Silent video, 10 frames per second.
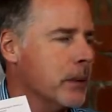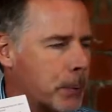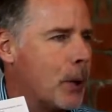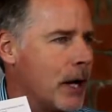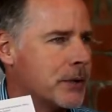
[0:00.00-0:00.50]
the
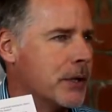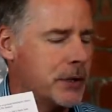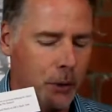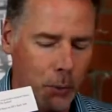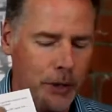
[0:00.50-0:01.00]

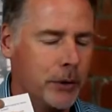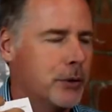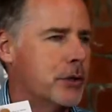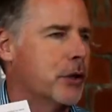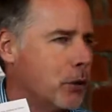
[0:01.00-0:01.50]
process that we
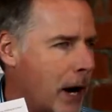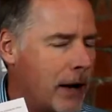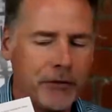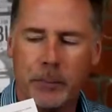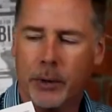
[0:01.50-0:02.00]
use to
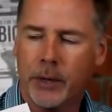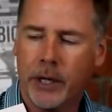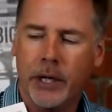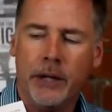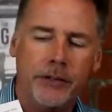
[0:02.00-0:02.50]
craft the
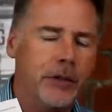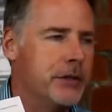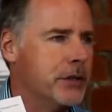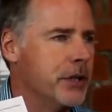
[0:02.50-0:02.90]
book to,